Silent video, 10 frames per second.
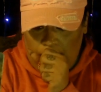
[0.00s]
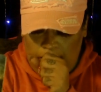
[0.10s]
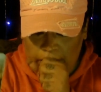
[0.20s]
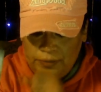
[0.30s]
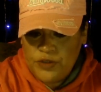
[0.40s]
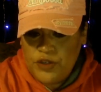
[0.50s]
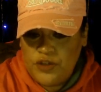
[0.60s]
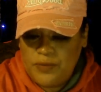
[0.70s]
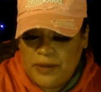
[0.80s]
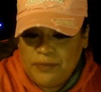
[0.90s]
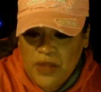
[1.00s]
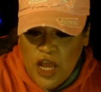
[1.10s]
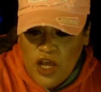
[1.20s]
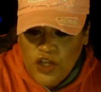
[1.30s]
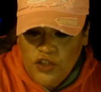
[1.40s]
Excuse me.
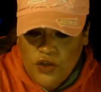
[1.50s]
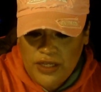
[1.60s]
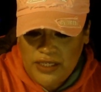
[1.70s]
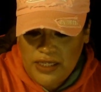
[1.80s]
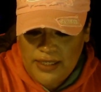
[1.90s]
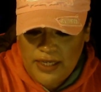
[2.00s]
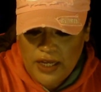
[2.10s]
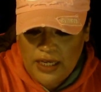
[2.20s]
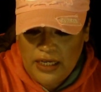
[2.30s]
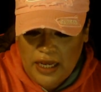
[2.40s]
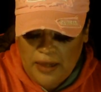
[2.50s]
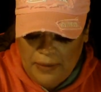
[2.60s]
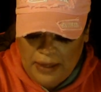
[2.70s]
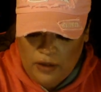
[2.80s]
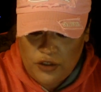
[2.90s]
So this is talking
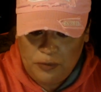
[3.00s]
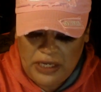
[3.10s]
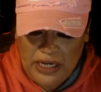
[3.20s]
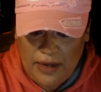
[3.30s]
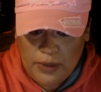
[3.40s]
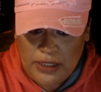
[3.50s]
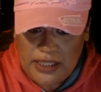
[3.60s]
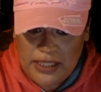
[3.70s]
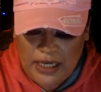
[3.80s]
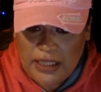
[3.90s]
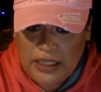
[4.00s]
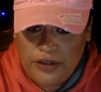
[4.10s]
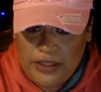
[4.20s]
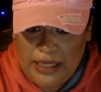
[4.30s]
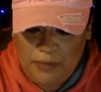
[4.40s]
about being able to see
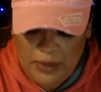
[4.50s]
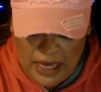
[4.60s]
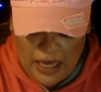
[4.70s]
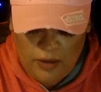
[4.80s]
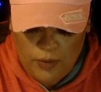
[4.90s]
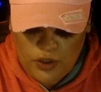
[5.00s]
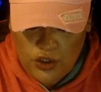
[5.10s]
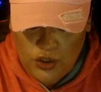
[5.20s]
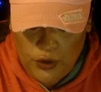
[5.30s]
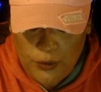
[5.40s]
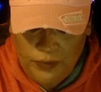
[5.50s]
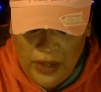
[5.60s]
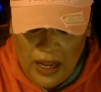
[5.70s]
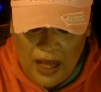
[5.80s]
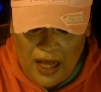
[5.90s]
clearly, being able to
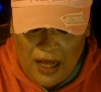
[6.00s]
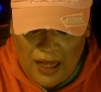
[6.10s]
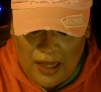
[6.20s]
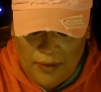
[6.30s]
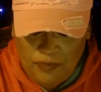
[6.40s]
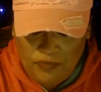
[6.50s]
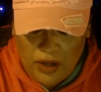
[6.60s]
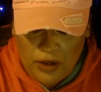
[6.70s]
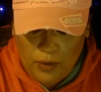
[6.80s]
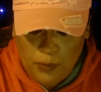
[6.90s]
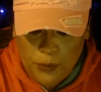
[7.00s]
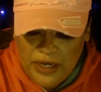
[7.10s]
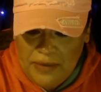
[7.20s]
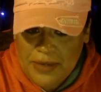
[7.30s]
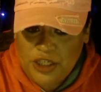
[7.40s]
Um,
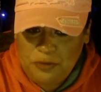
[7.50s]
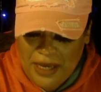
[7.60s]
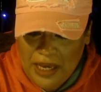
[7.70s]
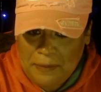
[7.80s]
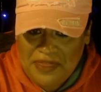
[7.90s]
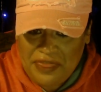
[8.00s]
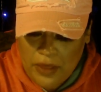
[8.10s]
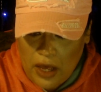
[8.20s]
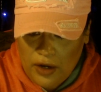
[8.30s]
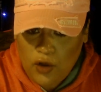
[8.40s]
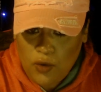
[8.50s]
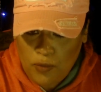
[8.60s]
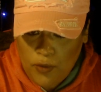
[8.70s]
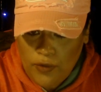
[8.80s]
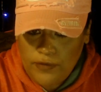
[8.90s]
pretty much make methodical
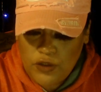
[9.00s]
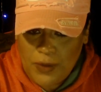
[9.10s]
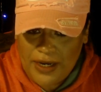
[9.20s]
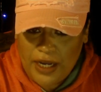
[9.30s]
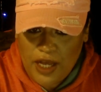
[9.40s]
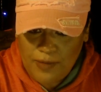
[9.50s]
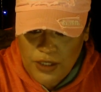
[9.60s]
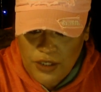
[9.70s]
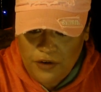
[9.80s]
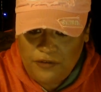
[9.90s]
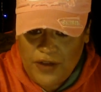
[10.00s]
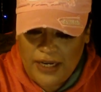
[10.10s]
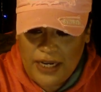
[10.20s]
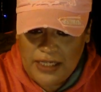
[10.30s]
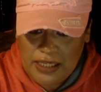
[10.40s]
moves when it comes to your
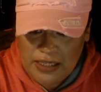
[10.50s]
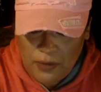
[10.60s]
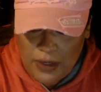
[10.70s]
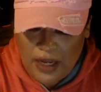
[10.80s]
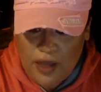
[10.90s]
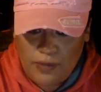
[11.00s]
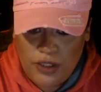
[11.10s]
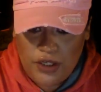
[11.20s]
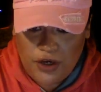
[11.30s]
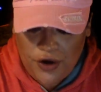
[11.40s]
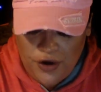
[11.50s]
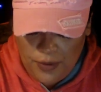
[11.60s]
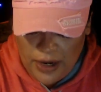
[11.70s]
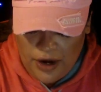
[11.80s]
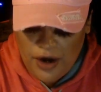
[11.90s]
finances and when it comes to your
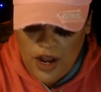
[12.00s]
career.